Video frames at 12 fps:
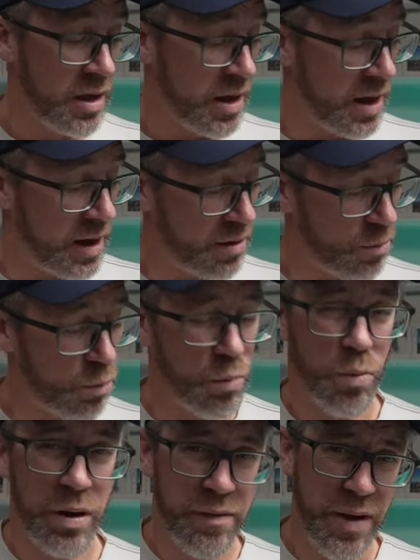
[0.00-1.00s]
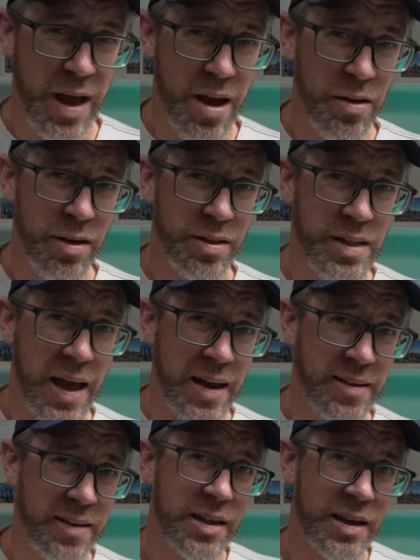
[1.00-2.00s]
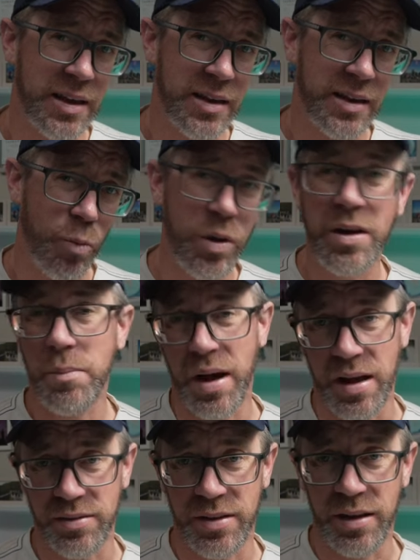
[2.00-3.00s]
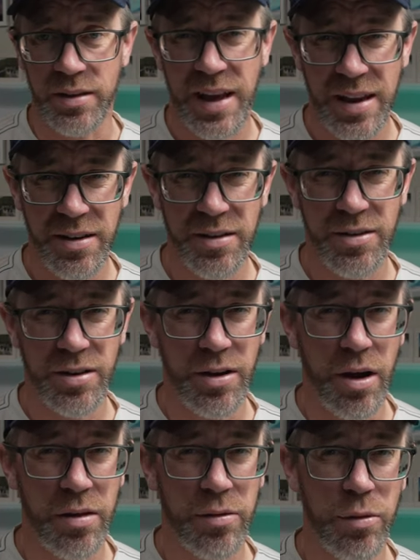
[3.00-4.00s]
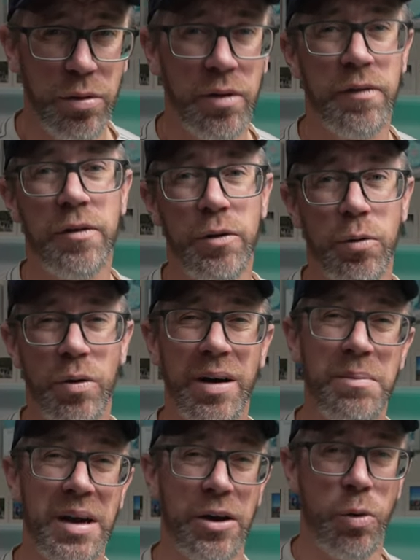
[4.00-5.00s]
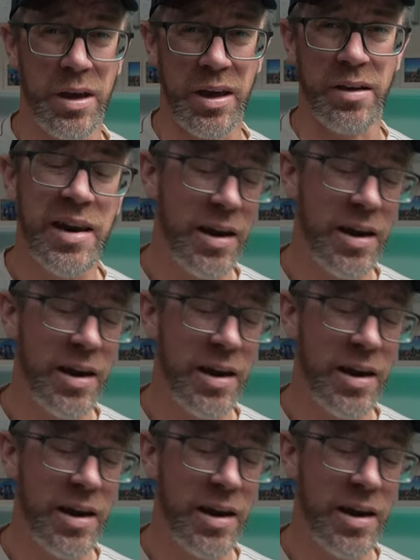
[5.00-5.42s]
and we found that the Windmaster tended to go through the fuel a bit quicker.